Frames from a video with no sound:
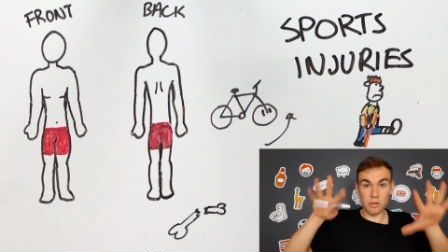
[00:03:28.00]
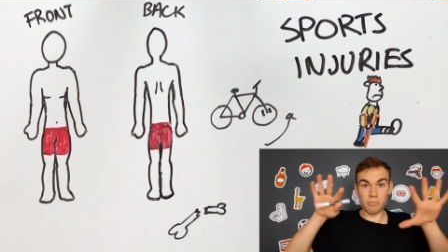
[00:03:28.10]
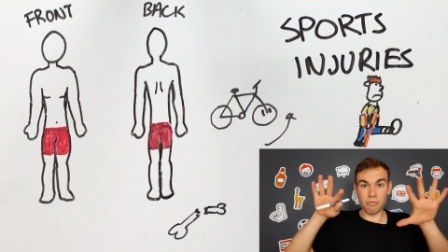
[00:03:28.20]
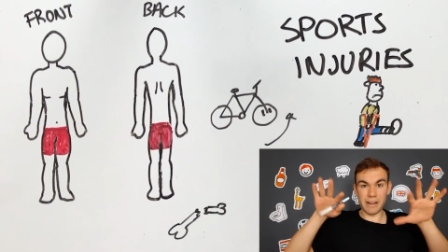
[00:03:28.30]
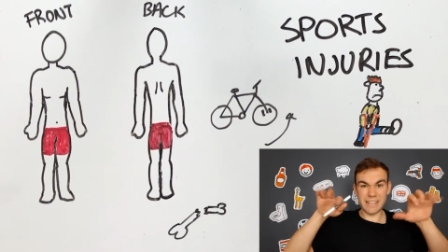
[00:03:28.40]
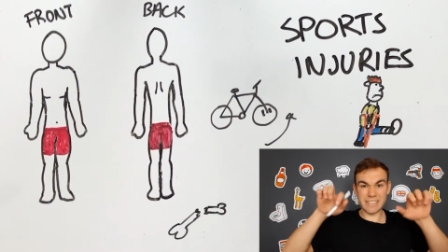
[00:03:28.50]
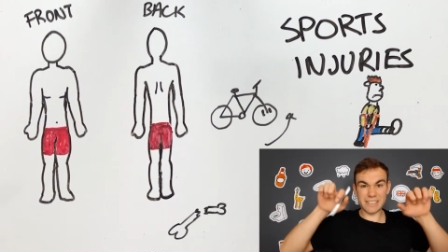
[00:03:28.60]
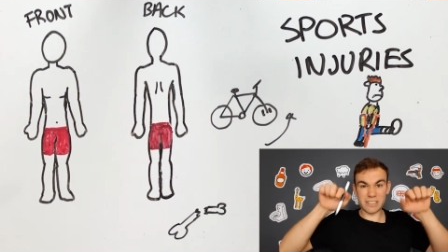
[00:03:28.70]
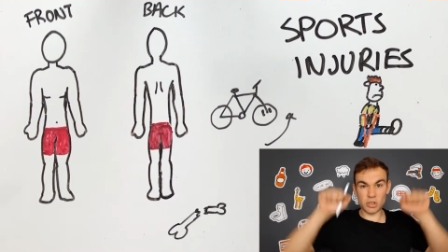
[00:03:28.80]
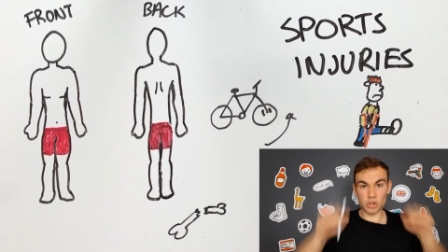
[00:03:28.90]
the brakes,
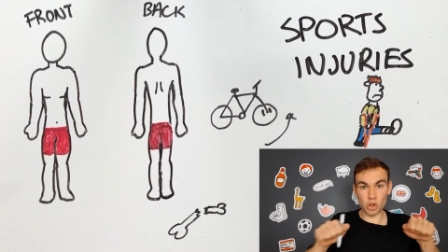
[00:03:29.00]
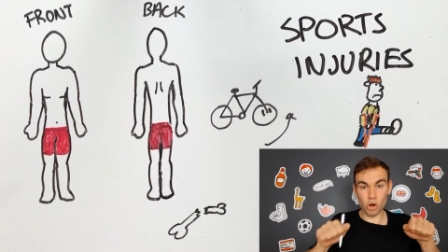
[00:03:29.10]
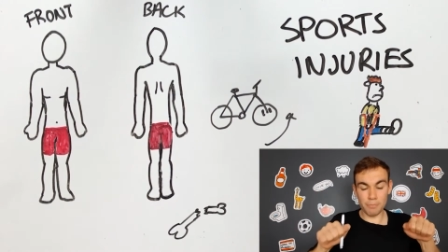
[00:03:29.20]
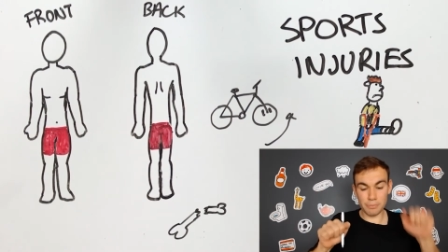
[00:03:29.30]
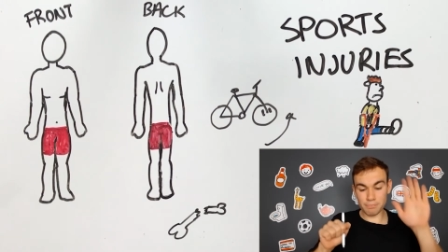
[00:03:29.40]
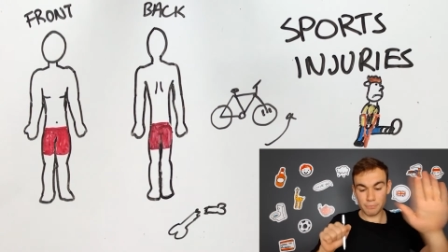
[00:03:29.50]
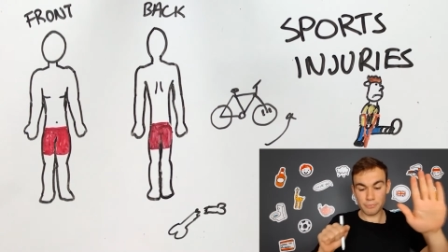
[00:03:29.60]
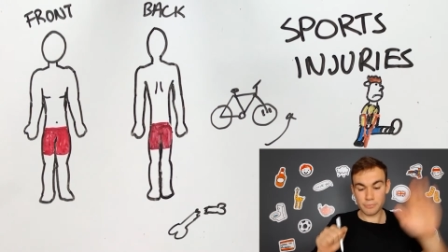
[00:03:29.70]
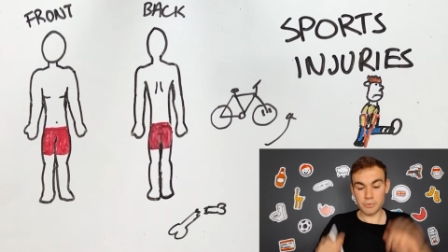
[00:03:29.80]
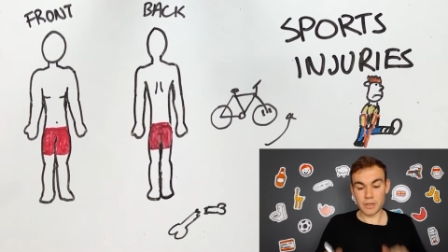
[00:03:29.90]
stop,
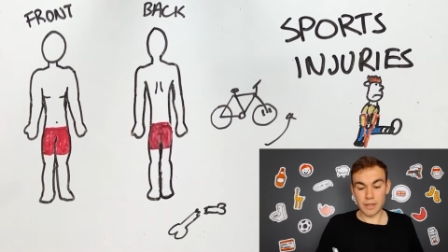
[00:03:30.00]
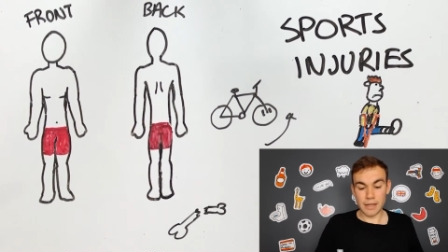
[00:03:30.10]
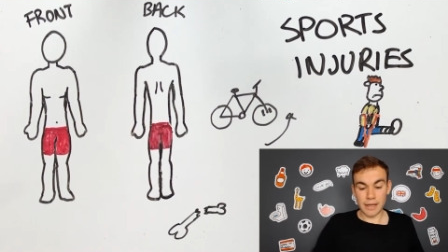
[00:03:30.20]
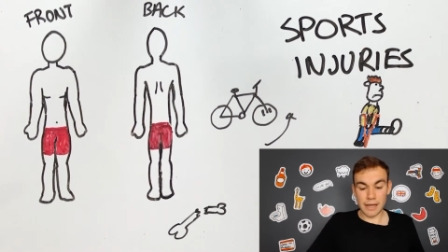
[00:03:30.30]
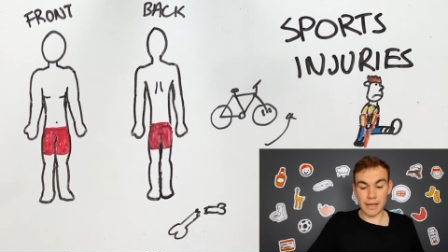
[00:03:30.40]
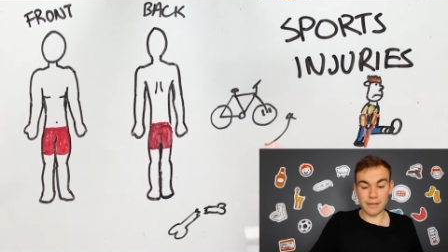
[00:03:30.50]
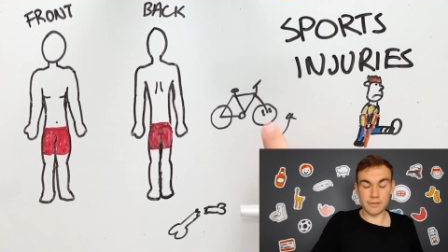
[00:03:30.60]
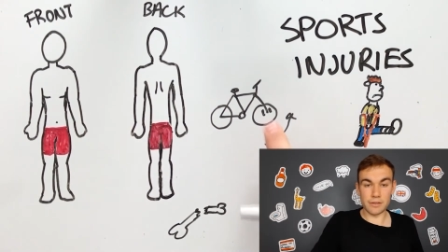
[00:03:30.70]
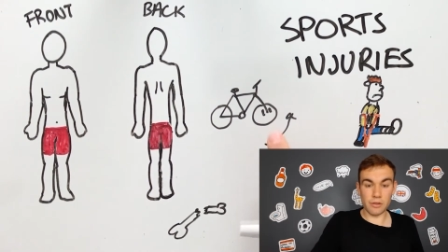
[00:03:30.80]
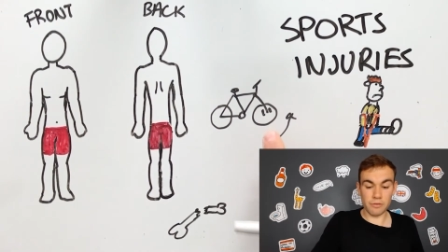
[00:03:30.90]

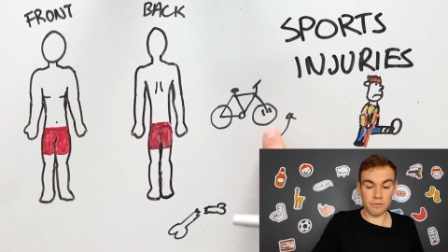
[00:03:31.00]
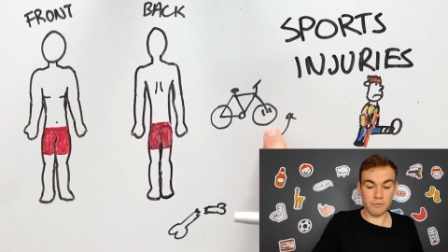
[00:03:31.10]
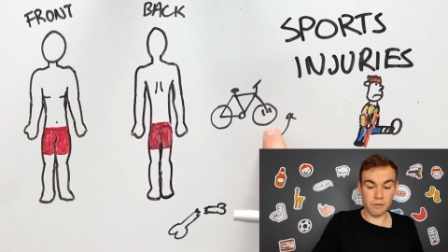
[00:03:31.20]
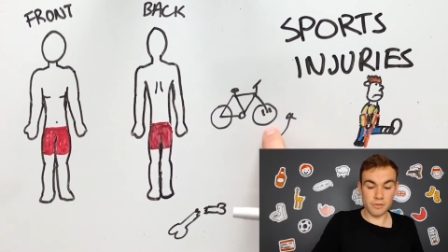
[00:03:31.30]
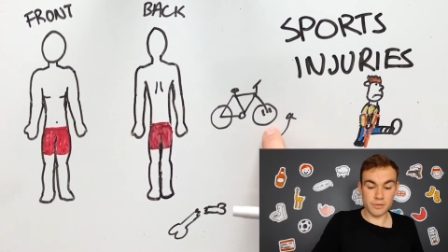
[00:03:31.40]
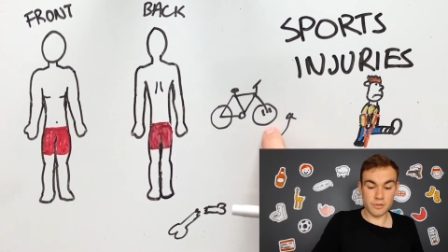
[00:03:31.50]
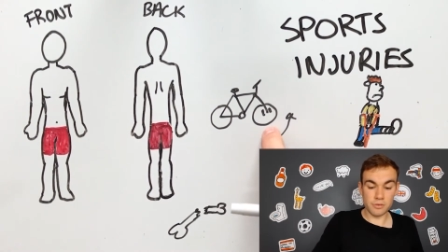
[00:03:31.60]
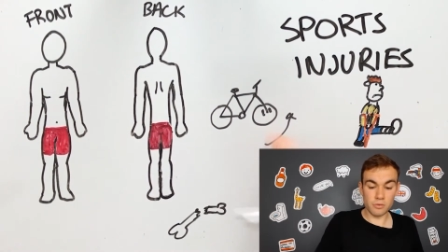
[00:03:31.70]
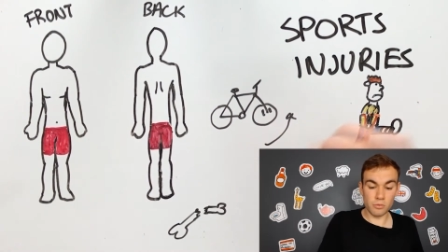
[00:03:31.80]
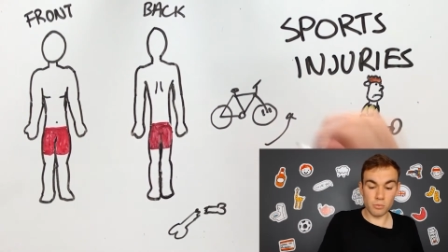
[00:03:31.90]
and the front
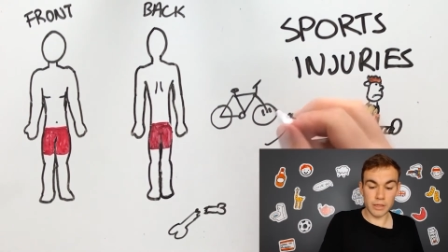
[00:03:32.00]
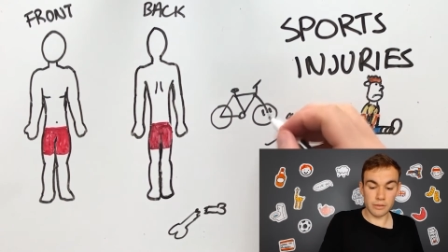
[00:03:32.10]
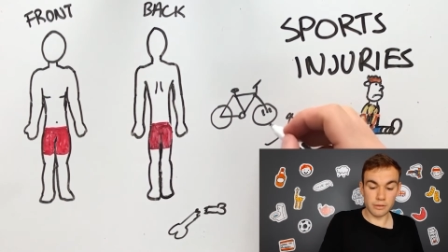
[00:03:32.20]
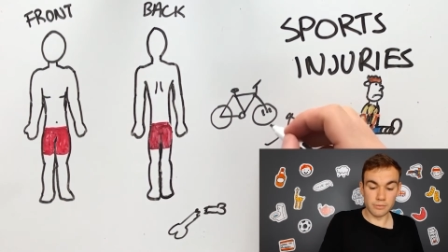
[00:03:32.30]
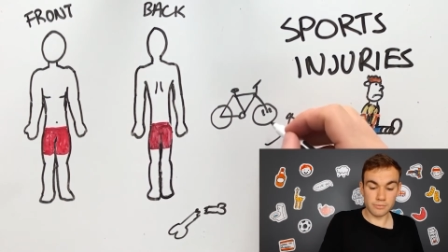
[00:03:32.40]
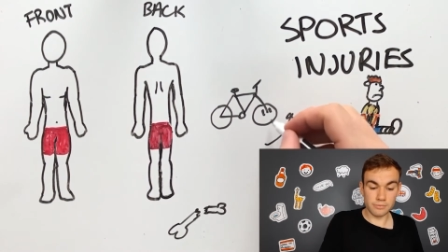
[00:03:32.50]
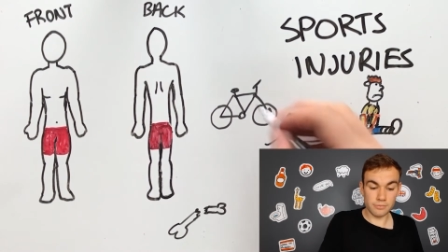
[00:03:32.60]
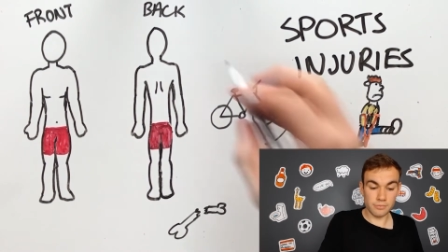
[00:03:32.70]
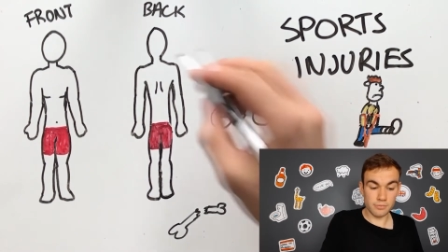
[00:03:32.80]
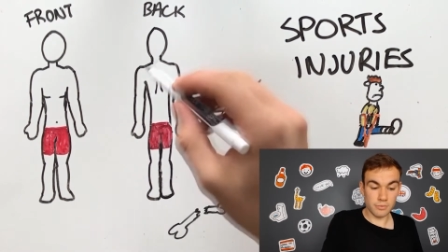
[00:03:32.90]
wheel,
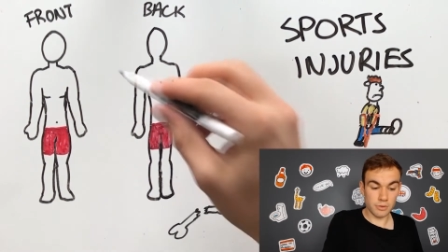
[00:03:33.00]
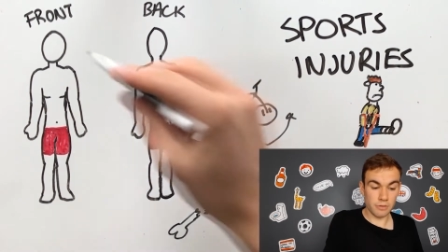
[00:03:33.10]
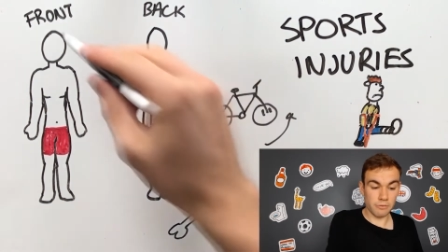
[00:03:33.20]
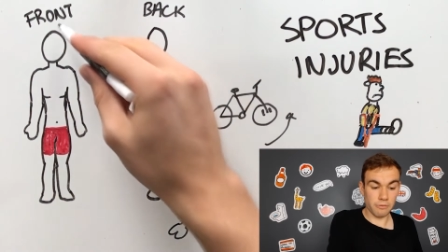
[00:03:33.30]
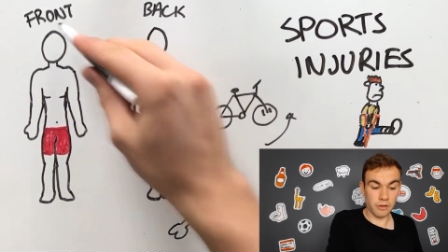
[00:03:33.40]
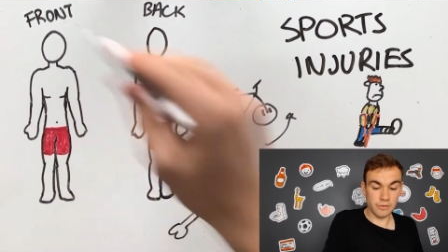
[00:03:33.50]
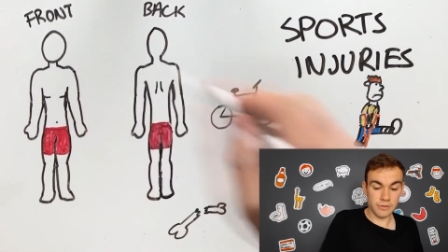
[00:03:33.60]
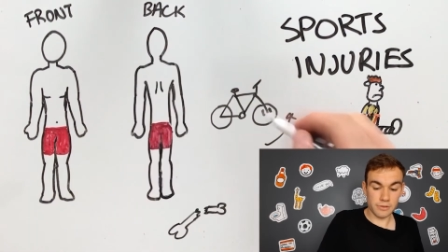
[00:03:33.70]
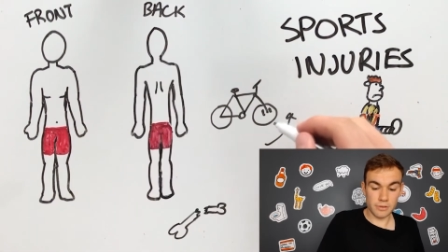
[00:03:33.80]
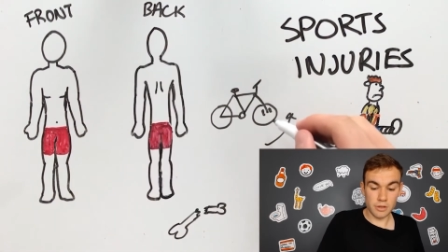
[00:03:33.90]
so the
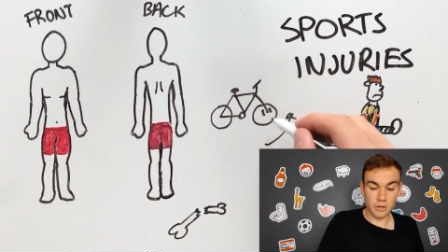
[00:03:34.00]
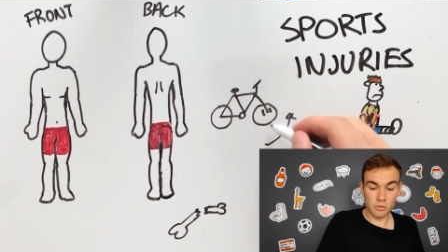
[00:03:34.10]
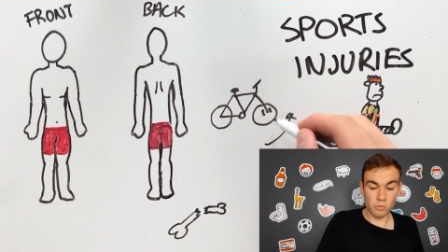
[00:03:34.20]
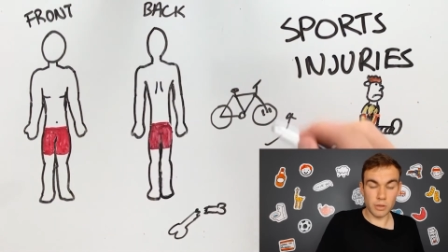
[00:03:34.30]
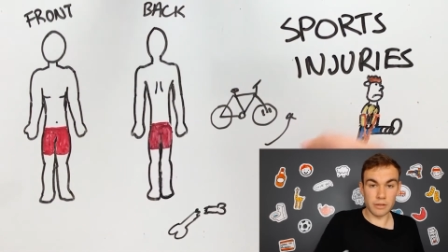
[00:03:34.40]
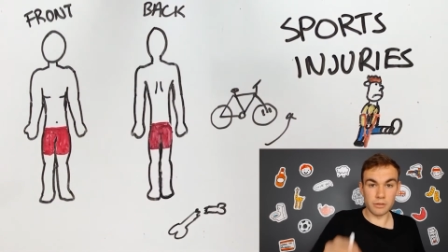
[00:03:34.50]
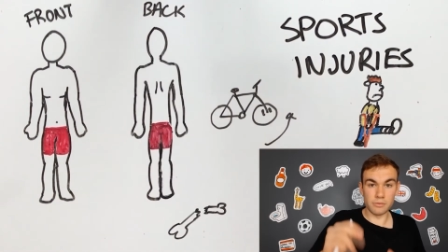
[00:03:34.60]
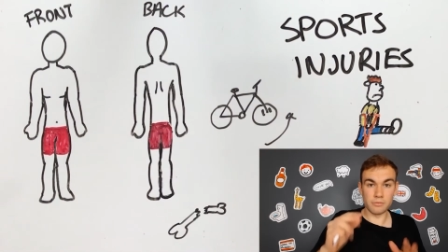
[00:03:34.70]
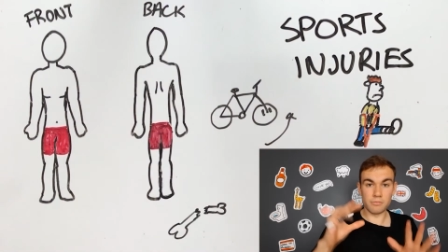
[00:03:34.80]
front wheel